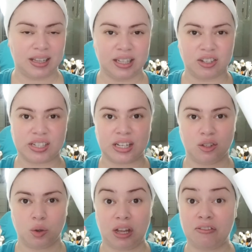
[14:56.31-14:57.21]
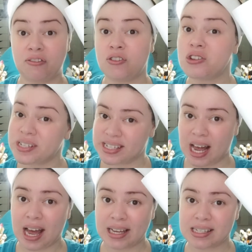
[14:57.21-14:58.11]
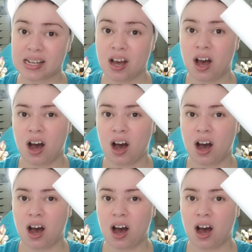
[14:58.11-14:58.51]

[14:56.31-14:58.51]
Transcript: and they'll send you a full size